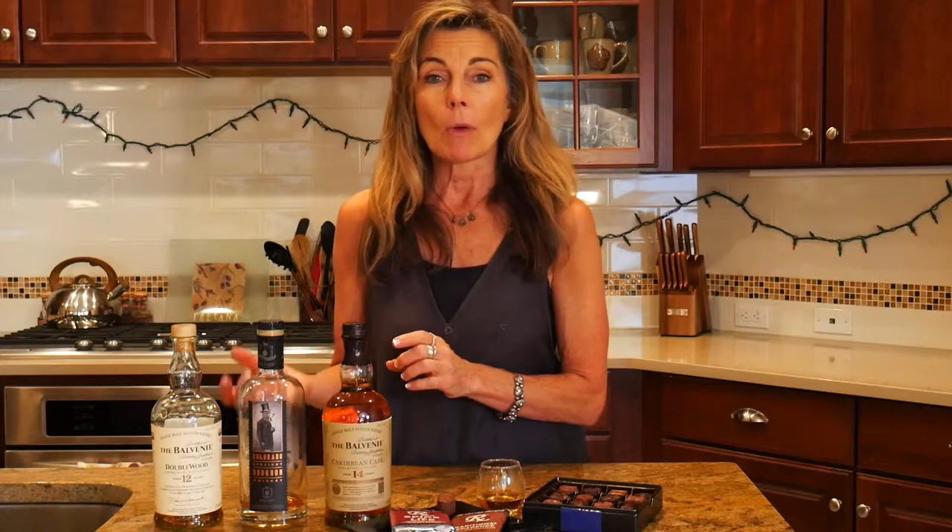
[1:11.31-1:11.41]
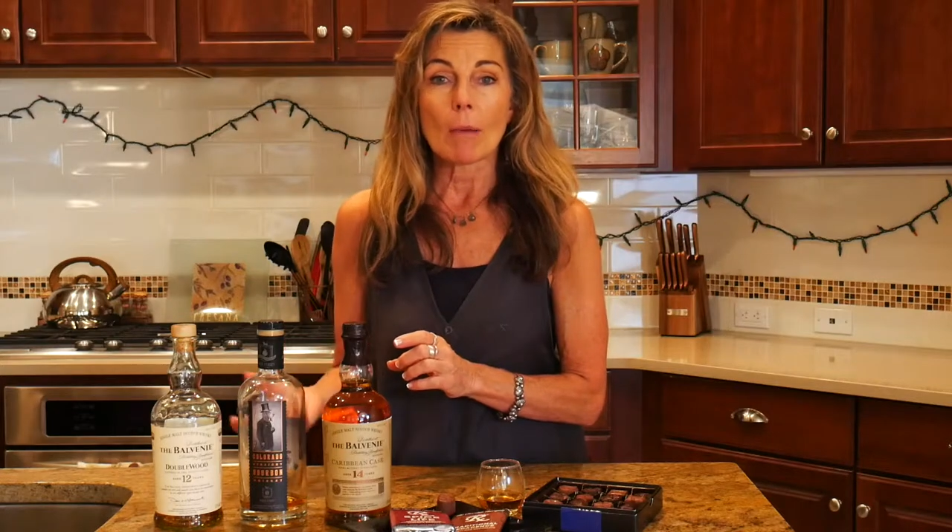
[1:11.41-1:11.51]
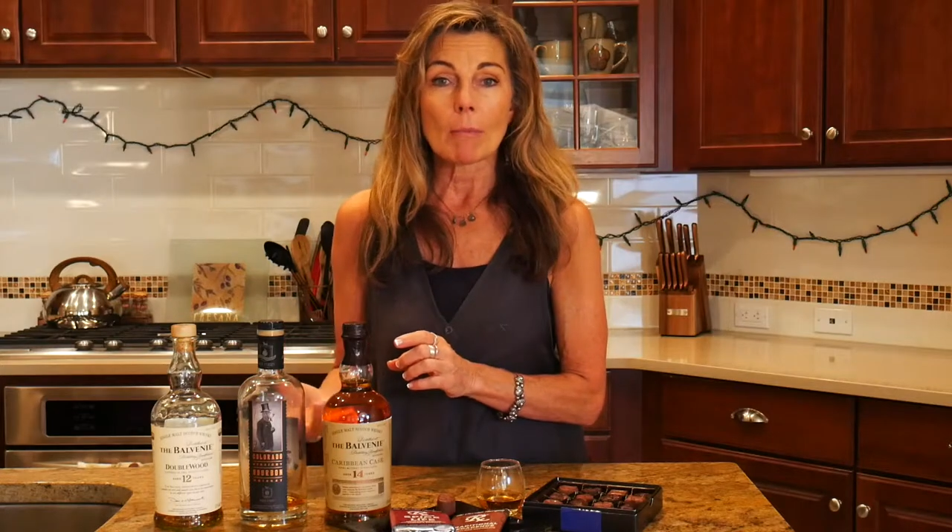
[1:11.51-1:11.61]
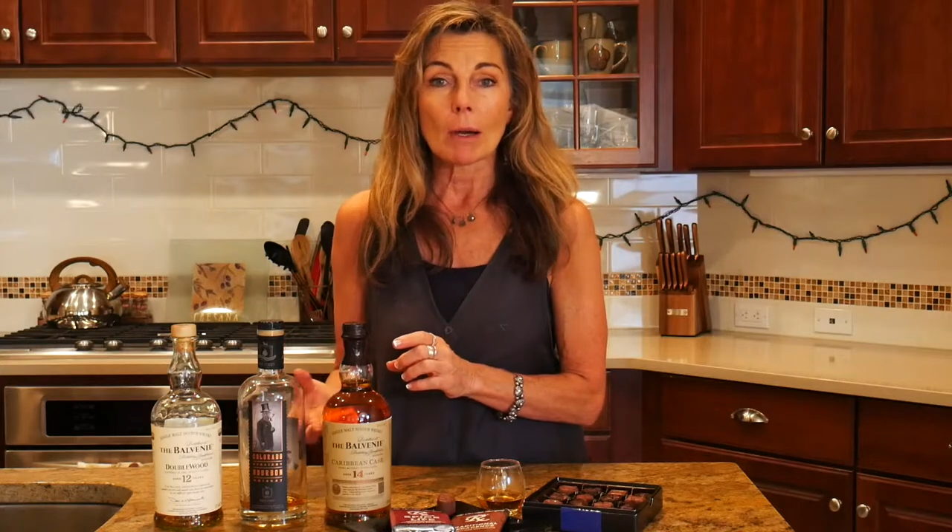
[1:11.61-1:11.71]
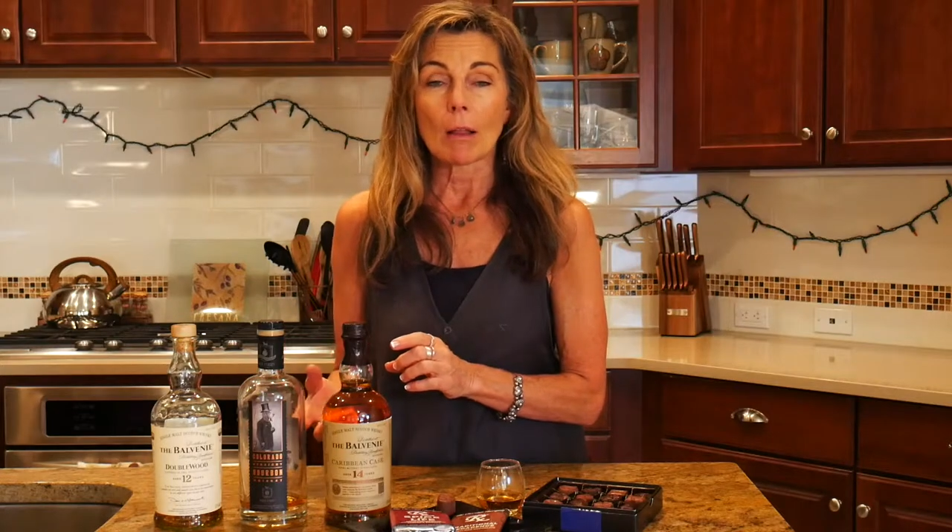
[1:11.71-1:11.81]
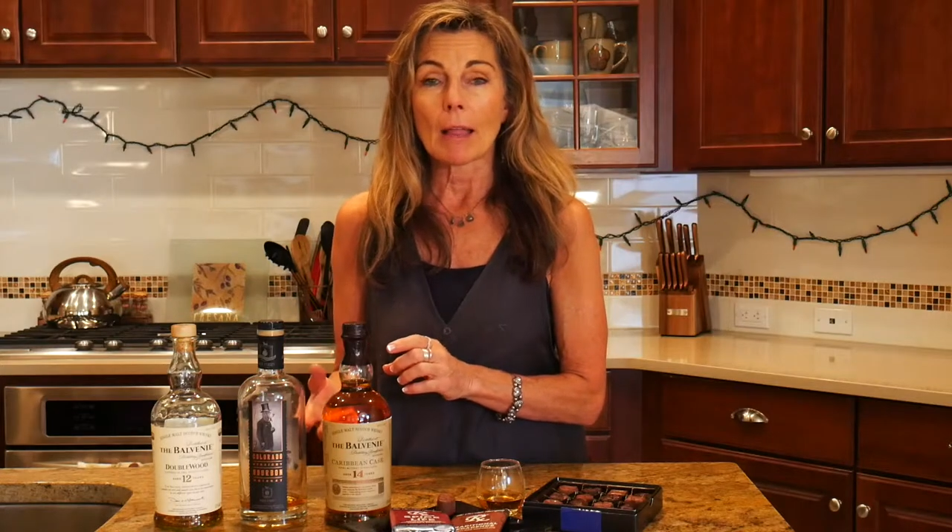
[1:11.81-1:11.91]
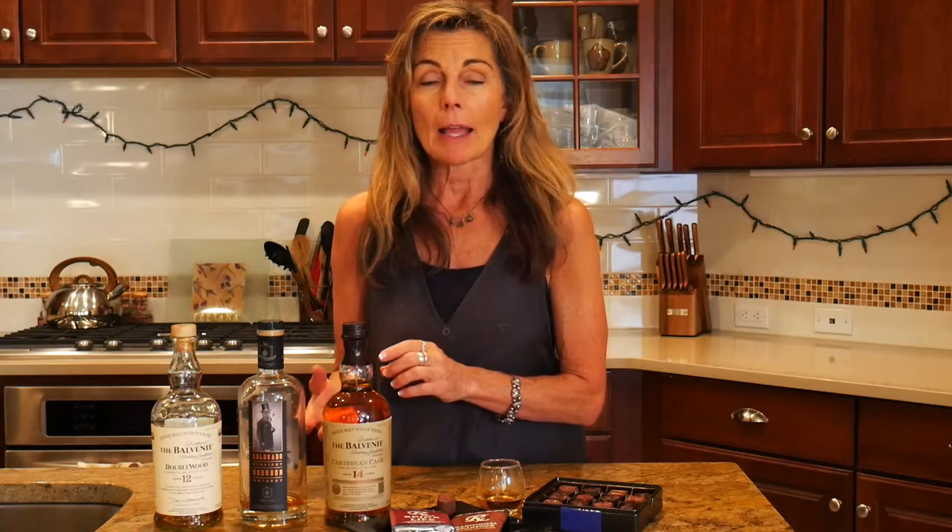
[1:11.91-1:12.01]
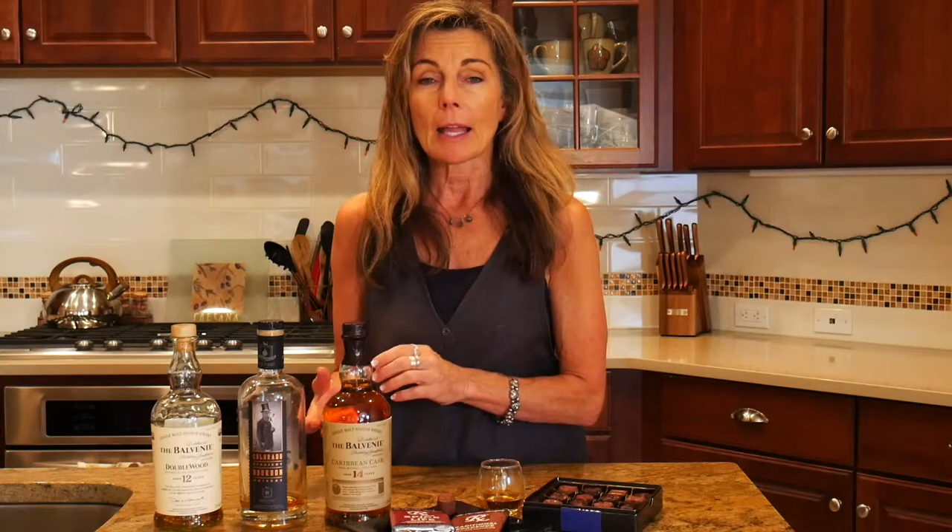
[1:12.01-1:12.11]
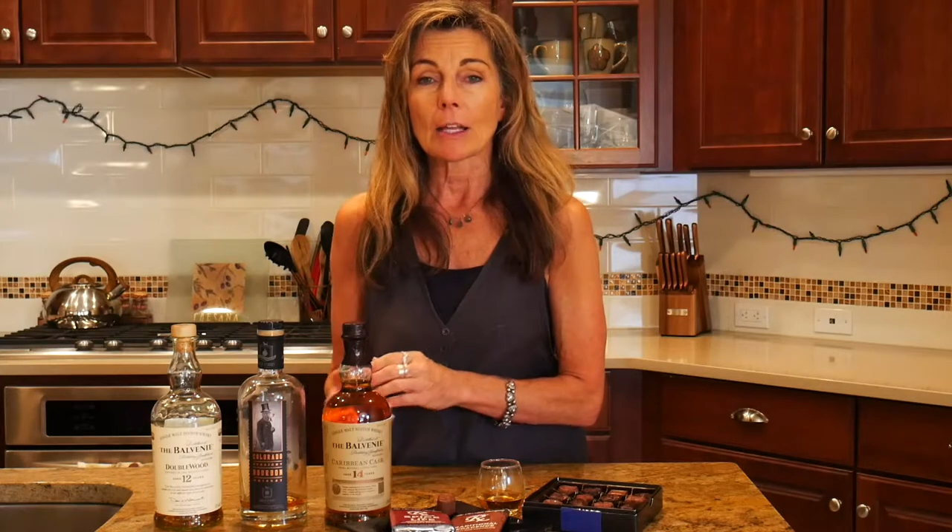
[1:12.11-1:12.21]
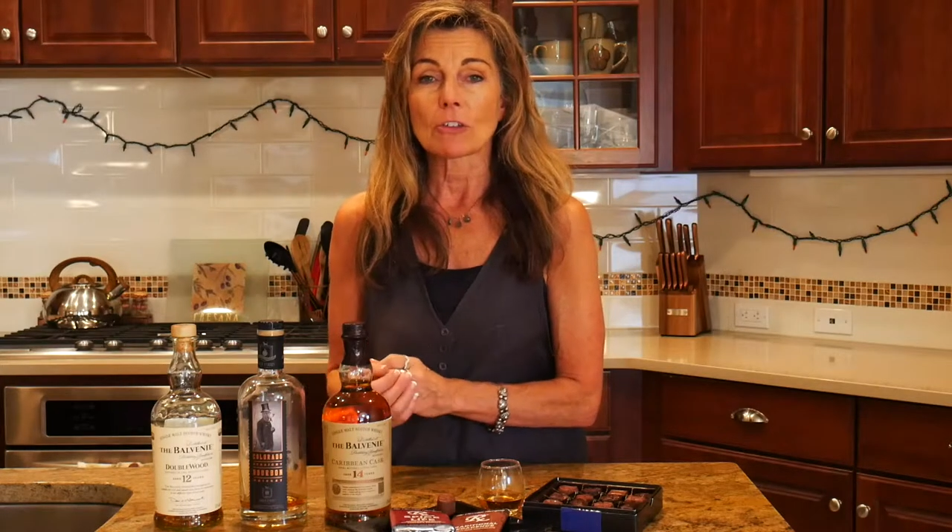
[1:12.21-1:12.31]
rum barrel
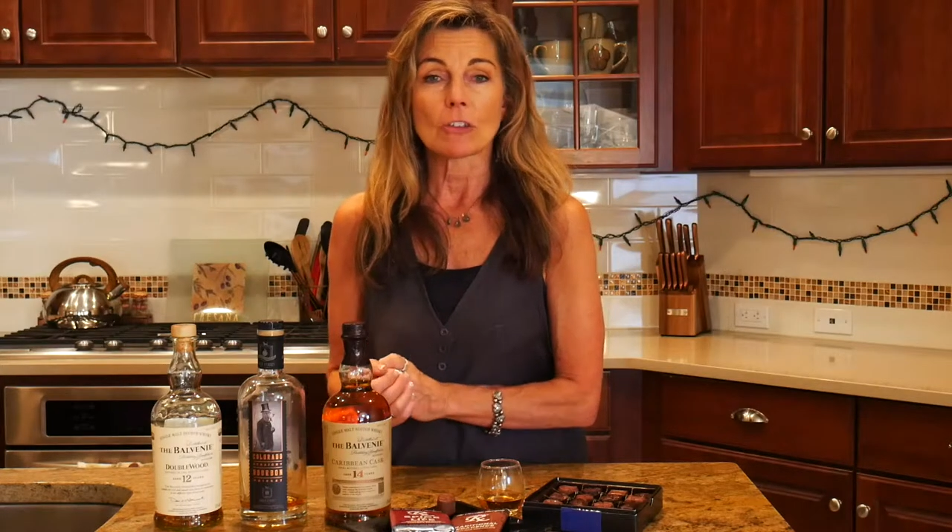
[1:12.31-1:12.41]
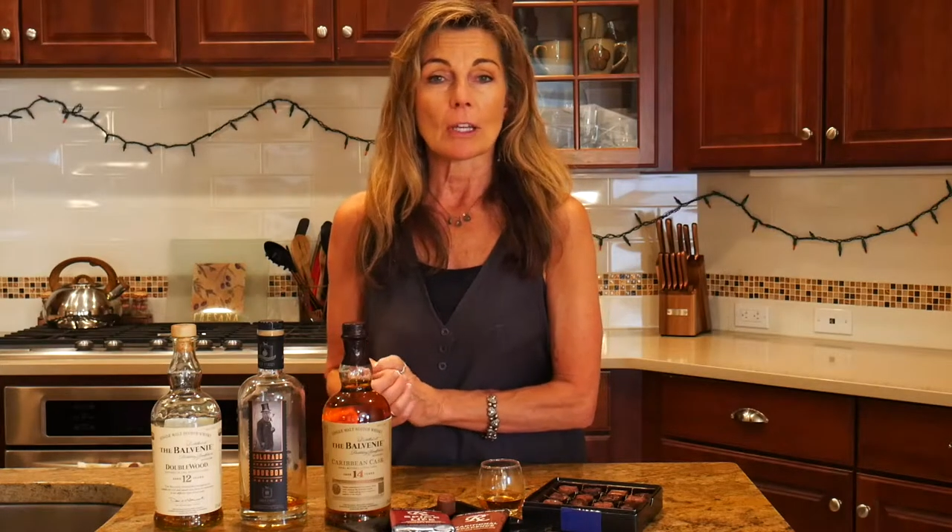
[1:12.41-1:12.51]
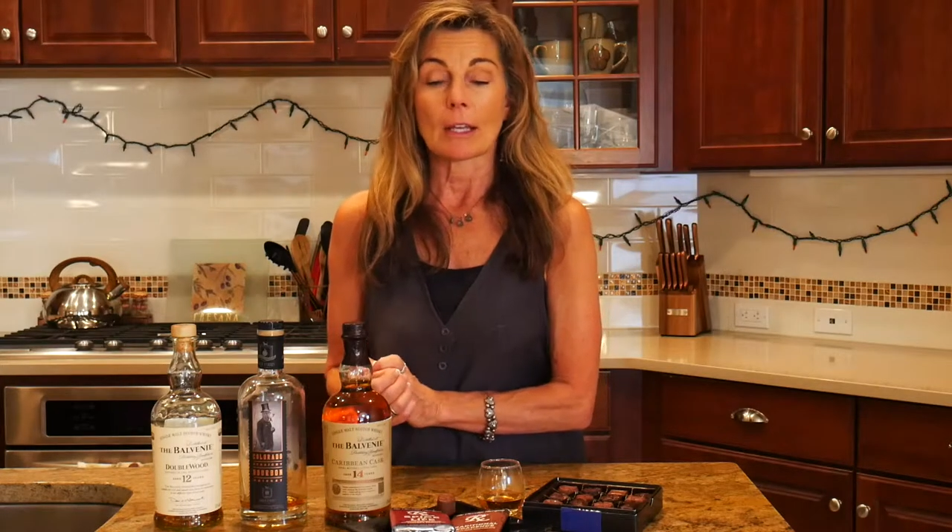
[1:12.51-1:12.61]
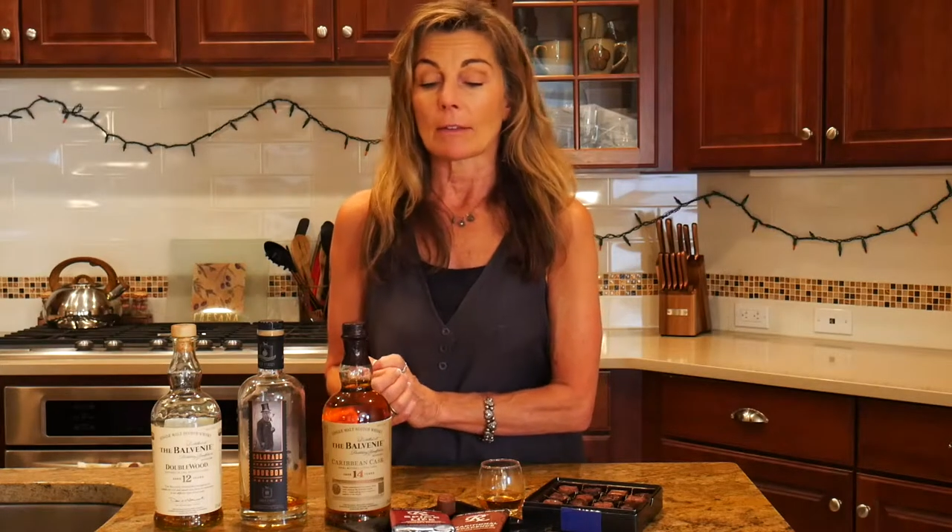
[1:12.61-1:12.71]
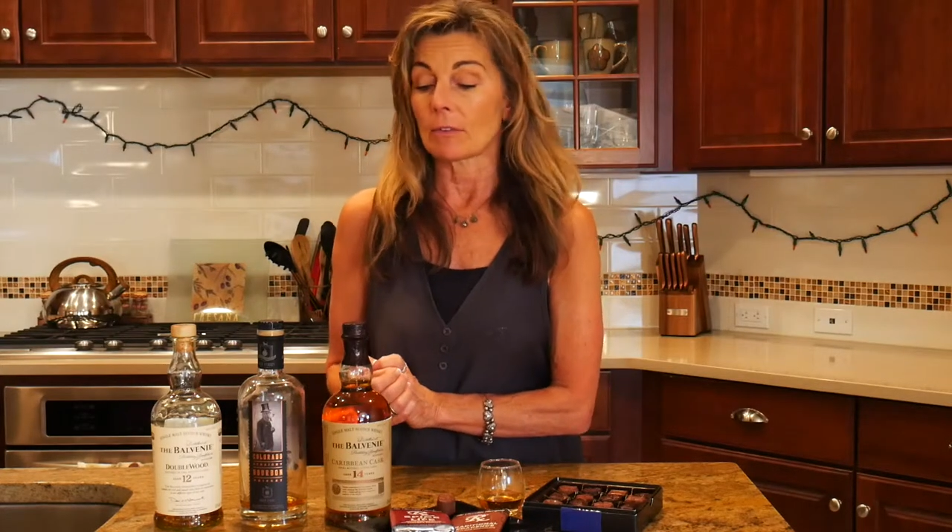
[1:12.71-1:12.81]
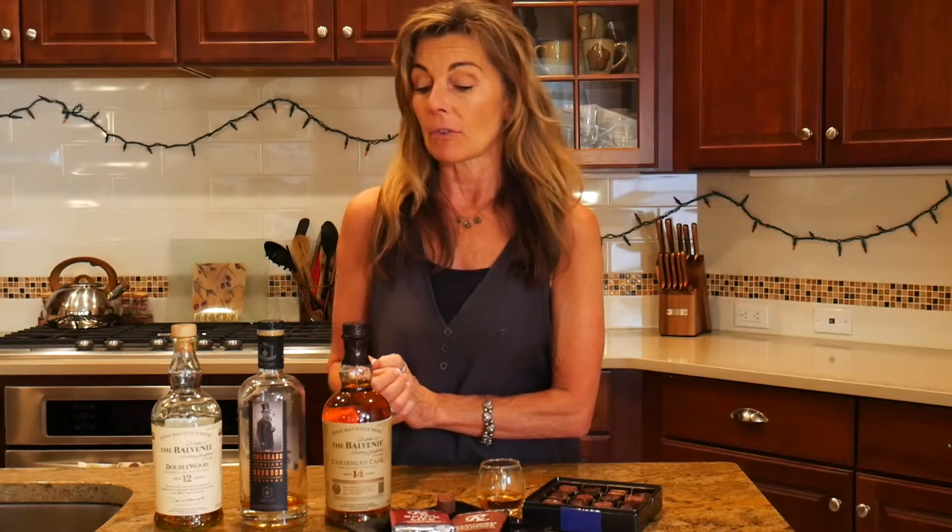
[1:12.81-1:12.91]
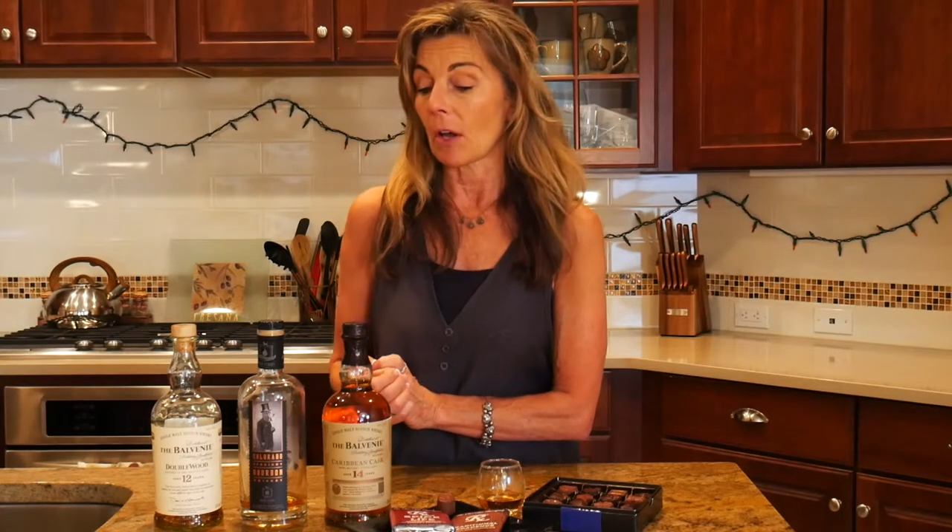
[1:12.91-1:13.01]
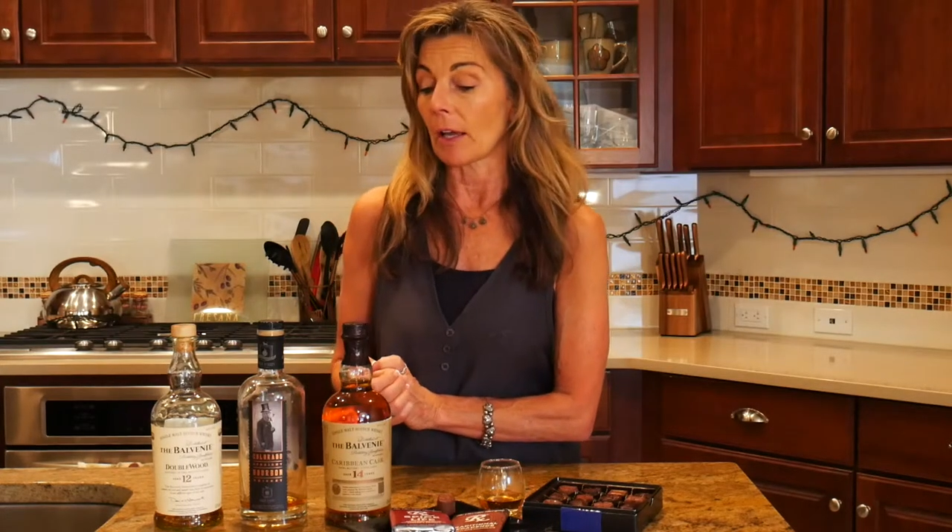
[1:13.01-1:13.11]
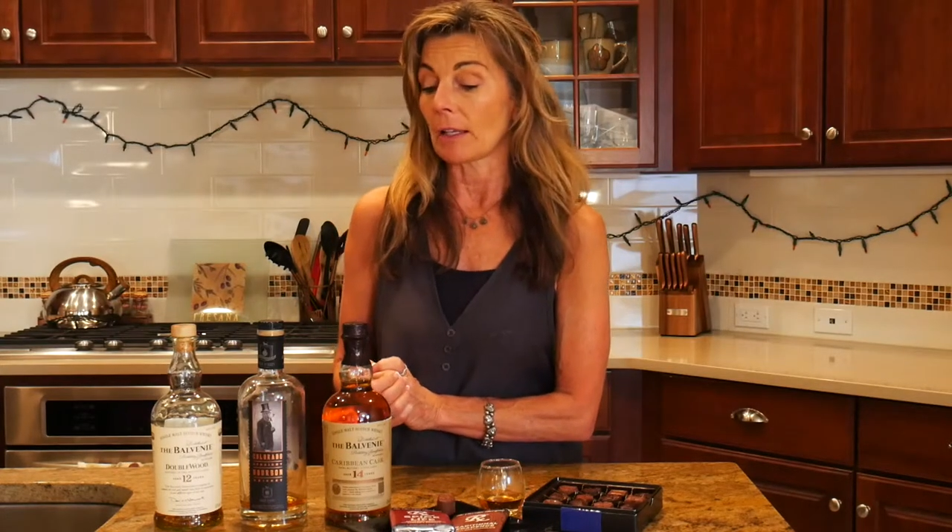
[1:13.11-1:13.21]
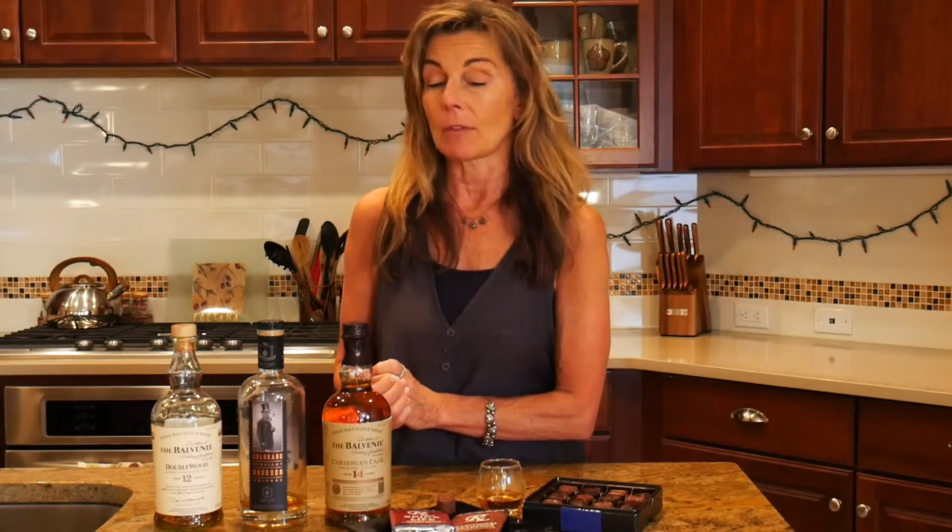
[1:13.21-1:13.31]
aged is fine.